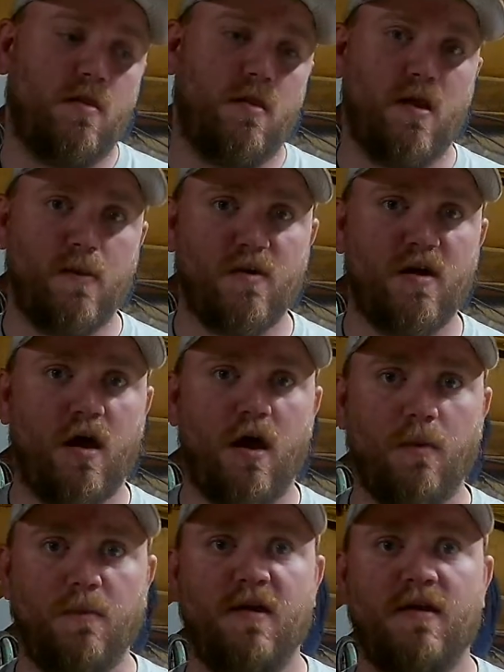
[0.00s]
leave a
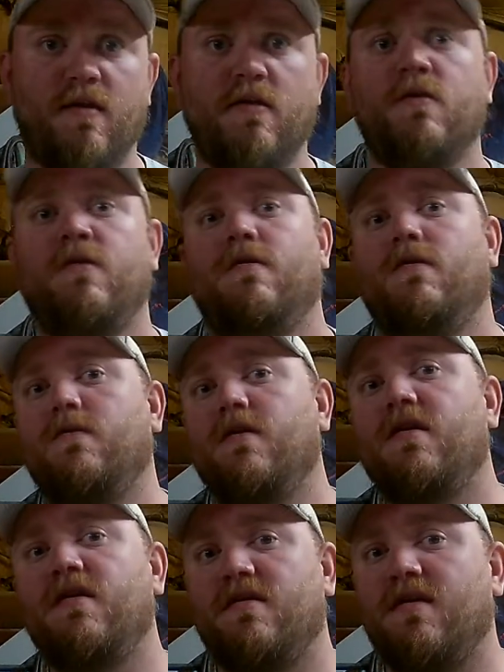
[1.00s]
comment, or
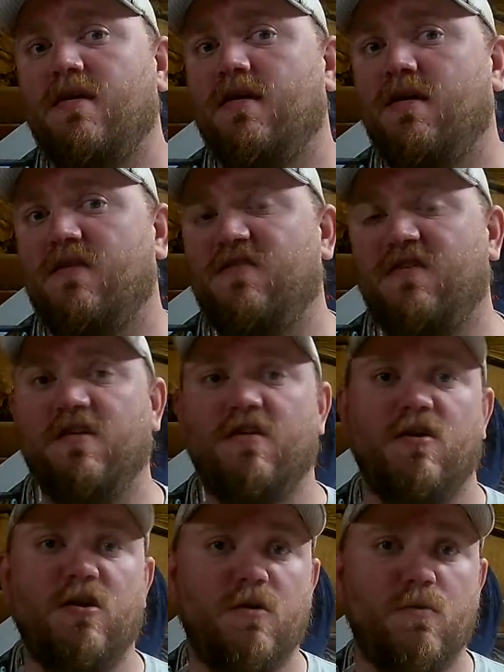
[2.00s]
anything else that
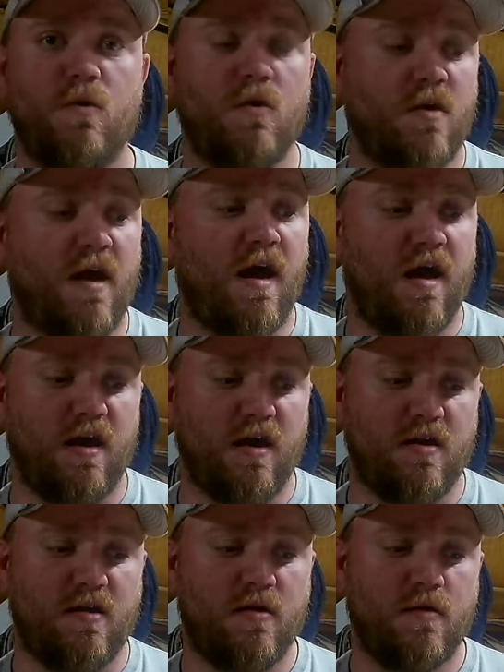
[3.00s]
you want to
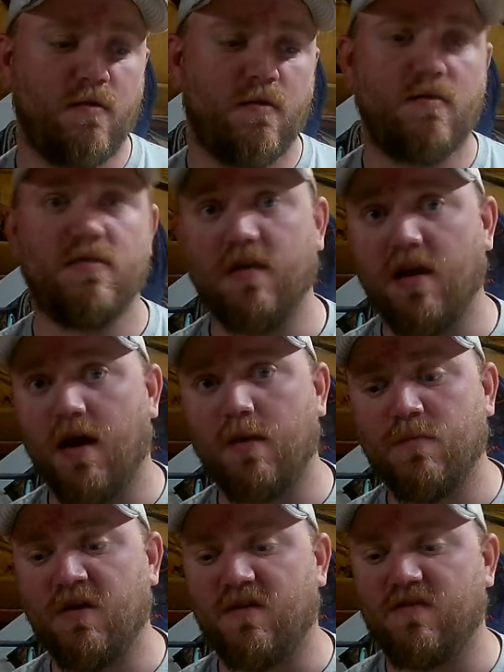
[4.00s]
add that I
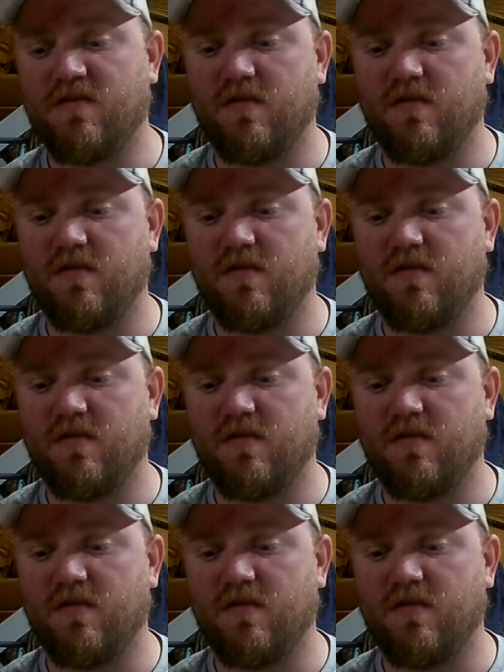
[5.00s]
missed.